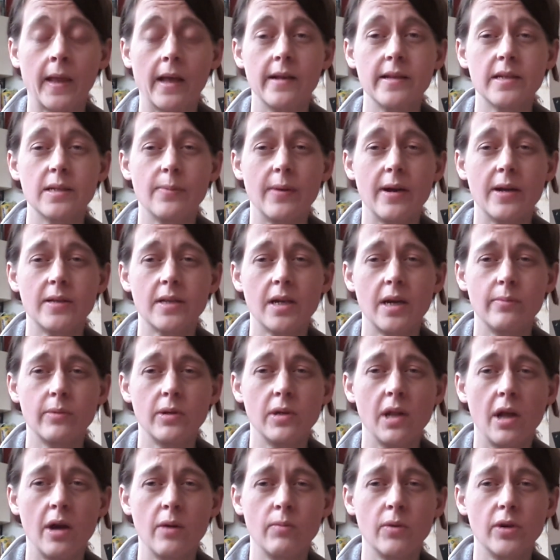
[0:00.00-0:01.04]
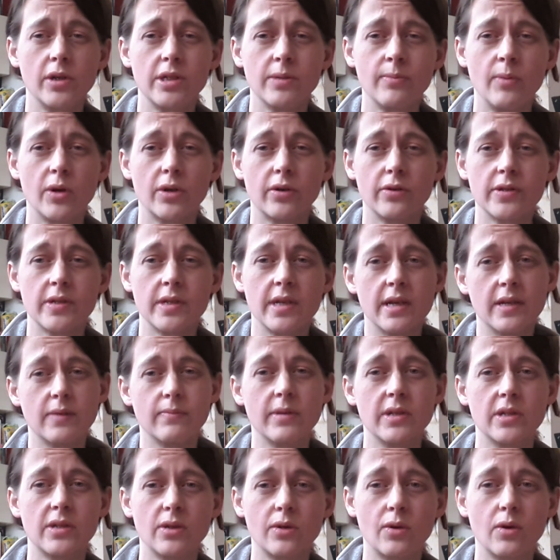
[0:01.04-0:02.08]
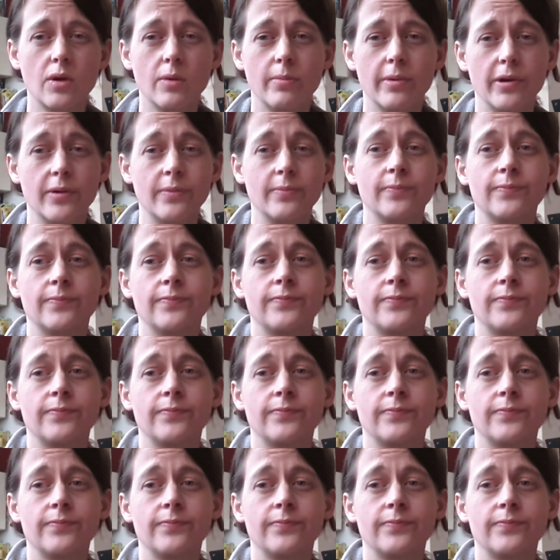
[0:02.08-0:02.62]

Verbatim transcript: It's about time you learn what democracy is, Mr. Corbyn.